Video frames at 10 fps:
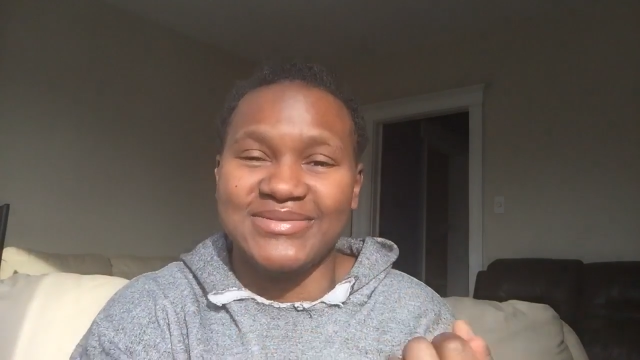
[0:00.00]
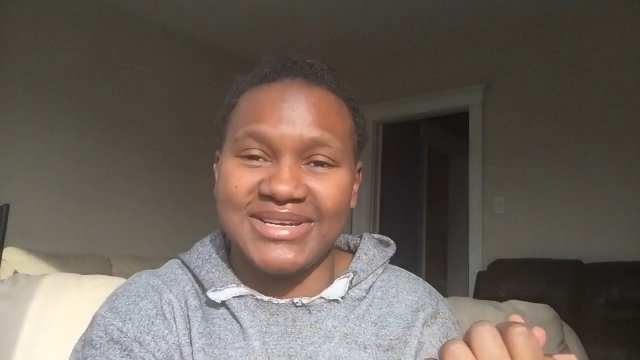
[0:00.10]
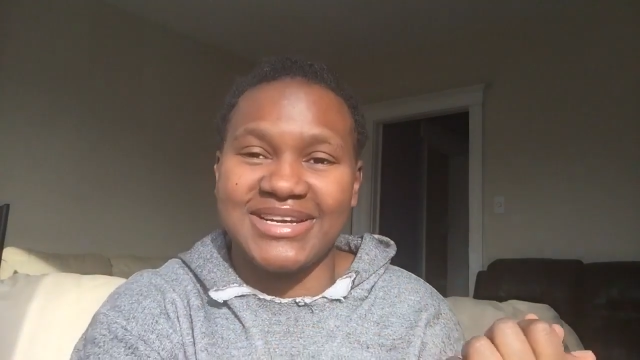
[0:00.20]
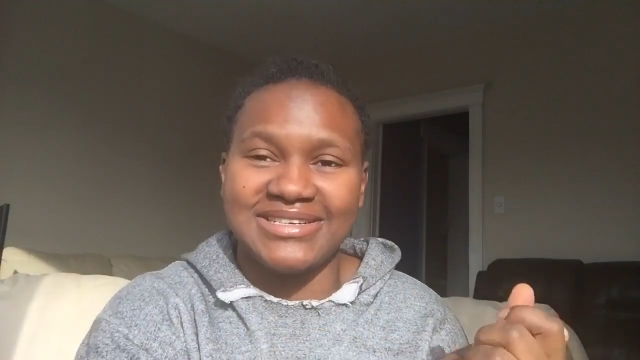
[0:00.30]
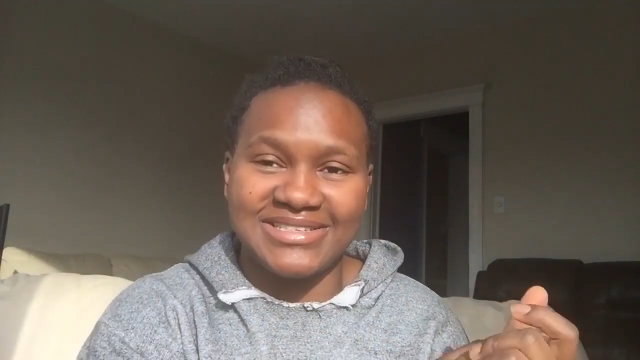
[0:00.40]
Oh
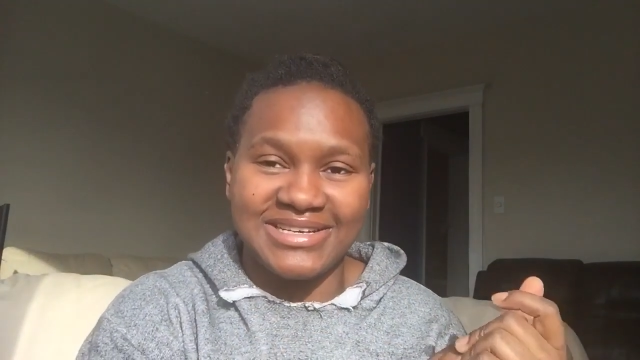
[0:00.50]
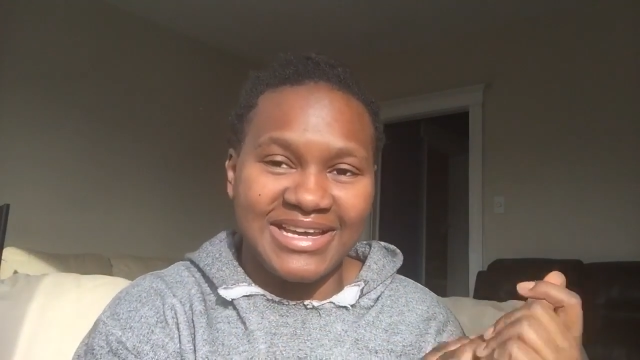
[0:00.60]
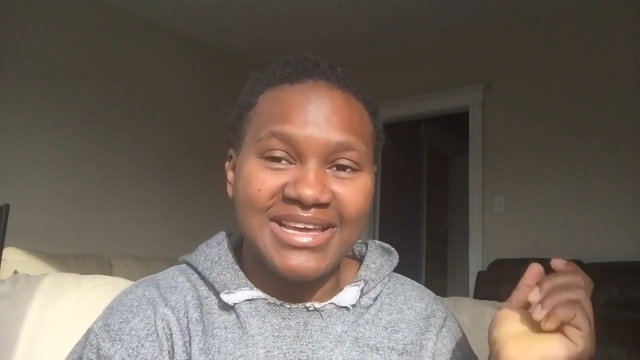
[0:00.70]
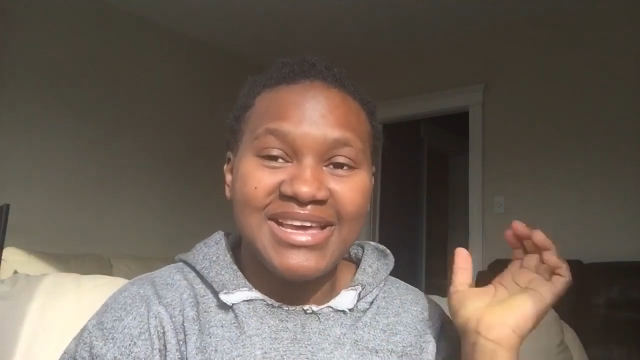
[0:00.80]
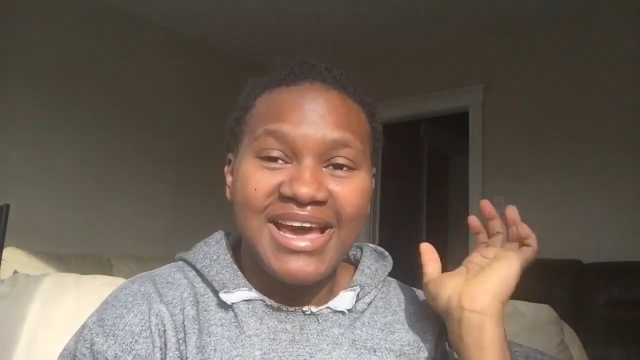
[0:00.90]
my gosh,
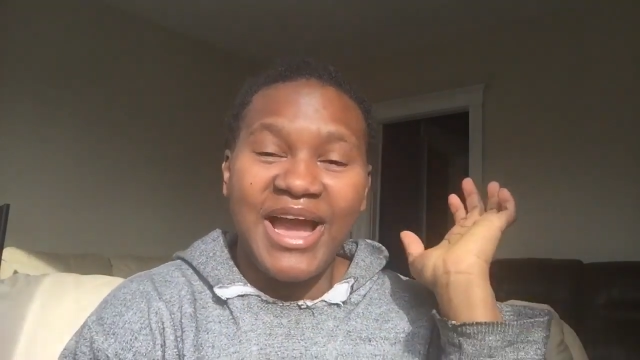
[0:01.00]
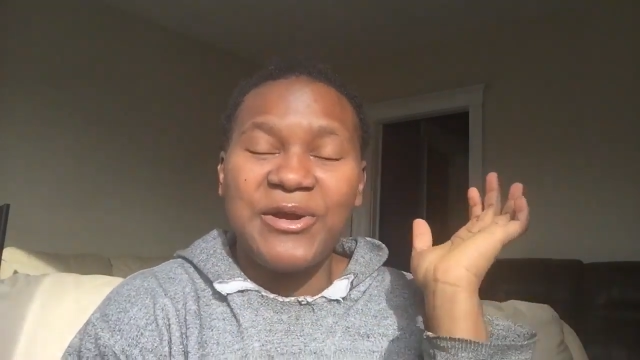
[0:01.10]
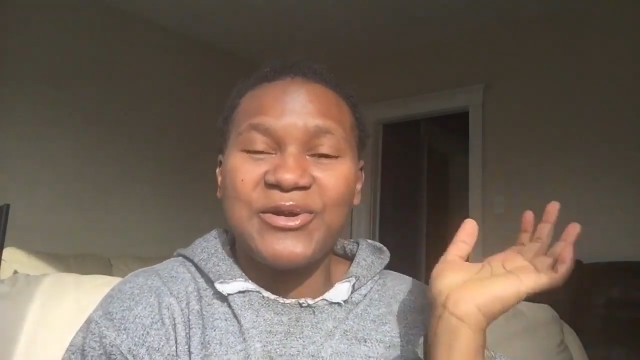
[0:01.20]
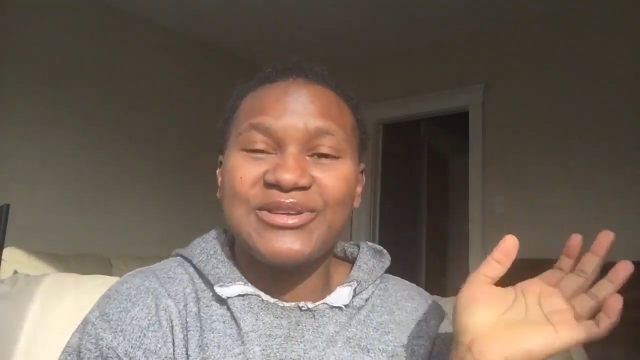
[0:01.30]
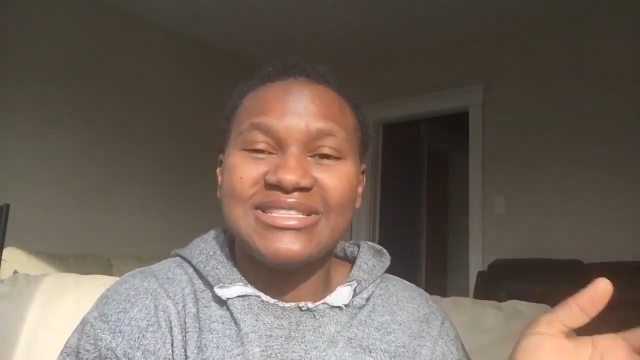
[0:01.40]
okay.
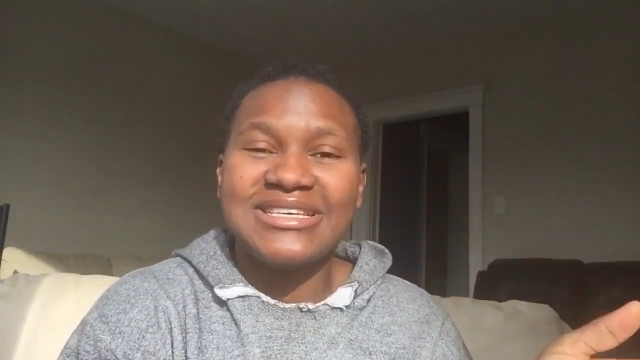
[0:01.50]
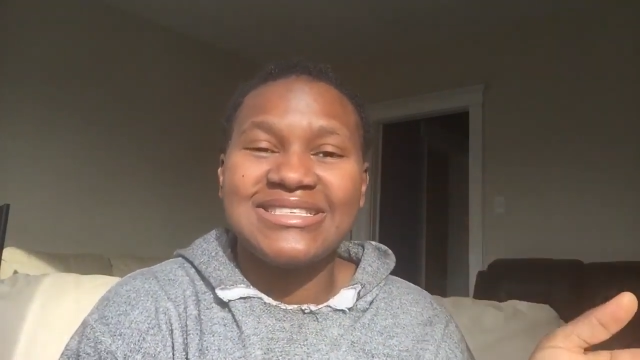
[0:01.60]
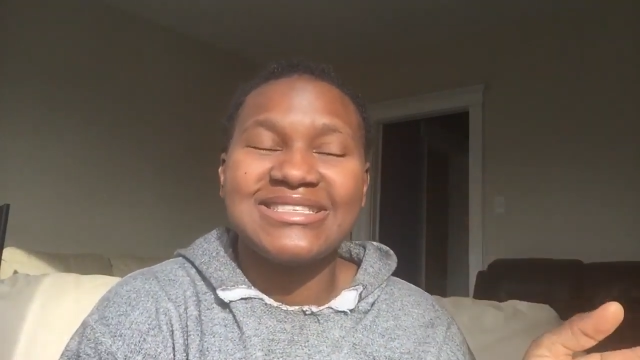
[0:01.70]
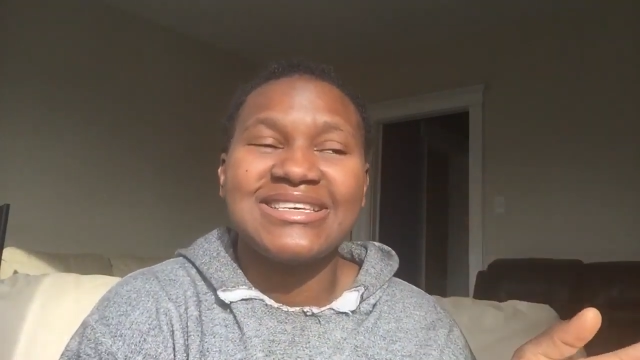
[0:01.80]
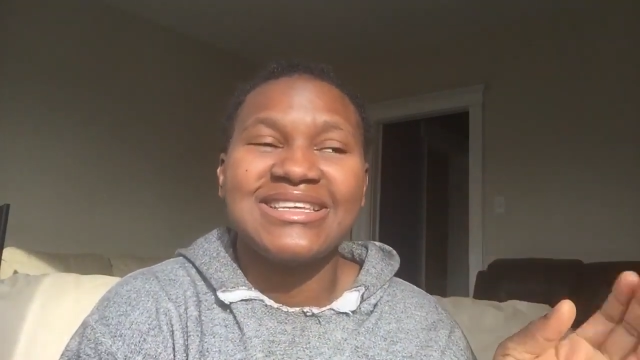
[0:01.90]
I ordered
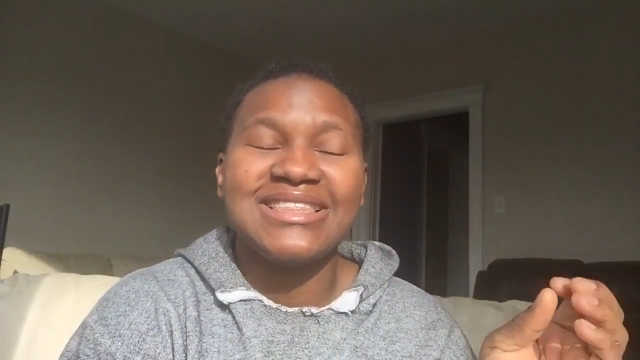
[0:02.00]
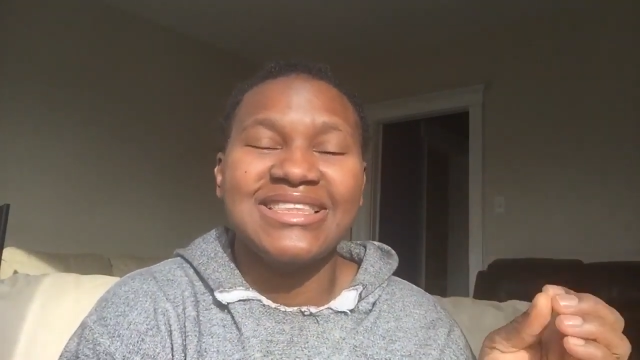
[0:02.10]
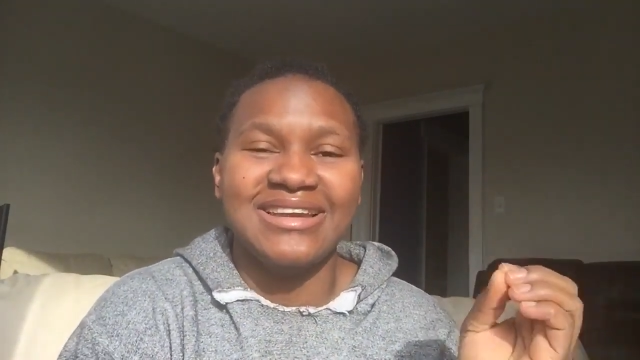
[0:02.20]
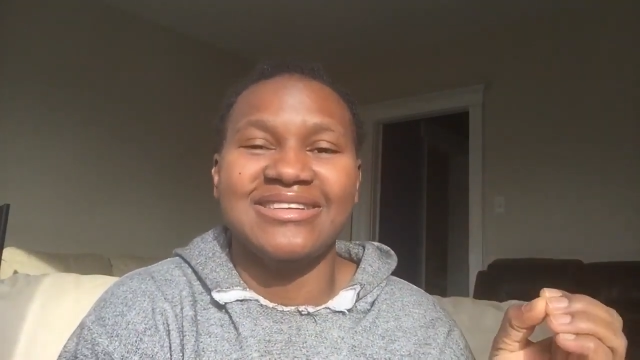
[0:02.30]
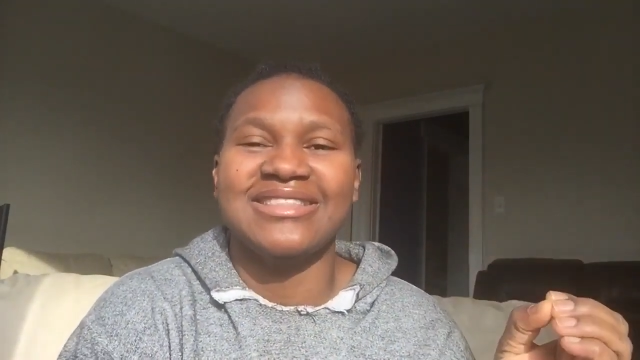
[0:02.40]
this
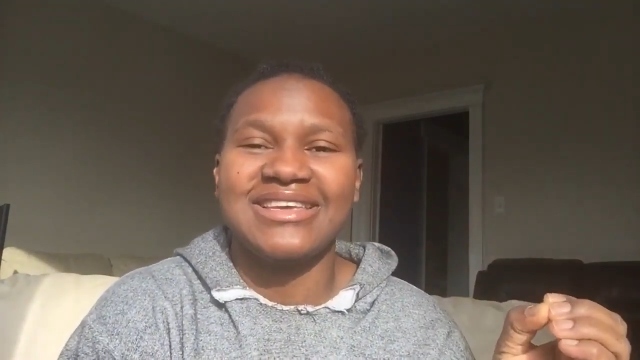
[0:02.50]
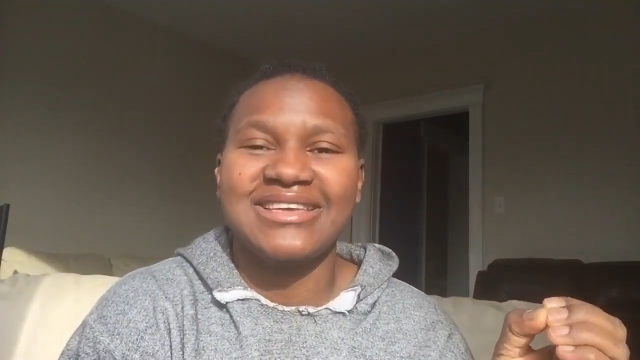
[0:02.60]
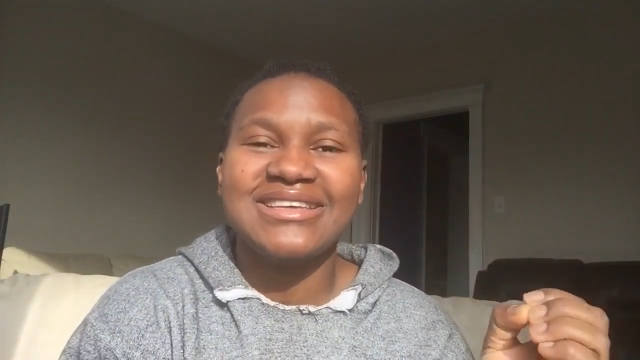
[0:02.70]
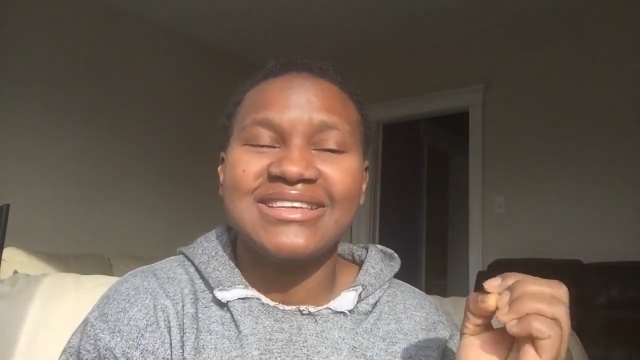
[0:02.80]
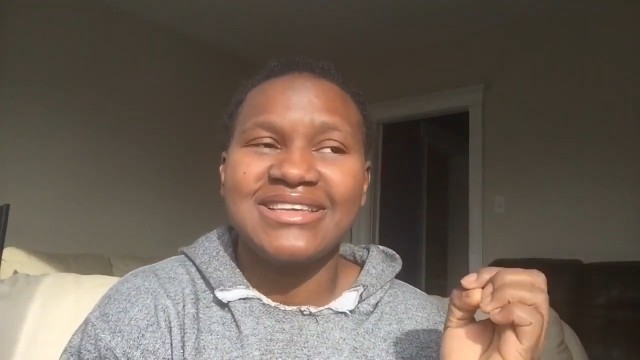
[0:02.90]
literally